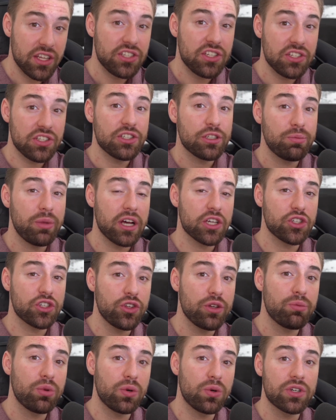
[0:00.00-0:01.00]
and this is
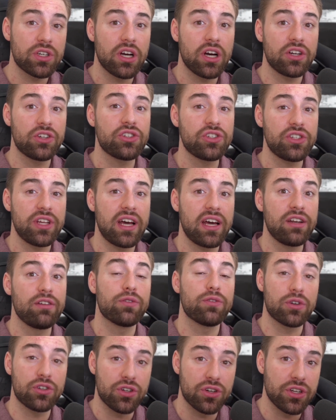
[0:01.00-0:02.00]
especially important to understand
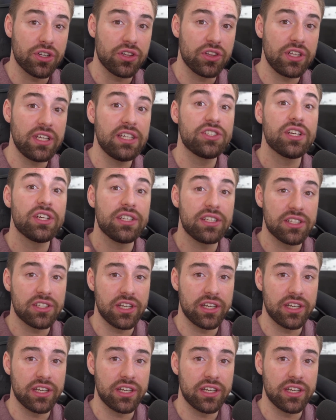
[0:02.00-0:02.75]
for turning leads into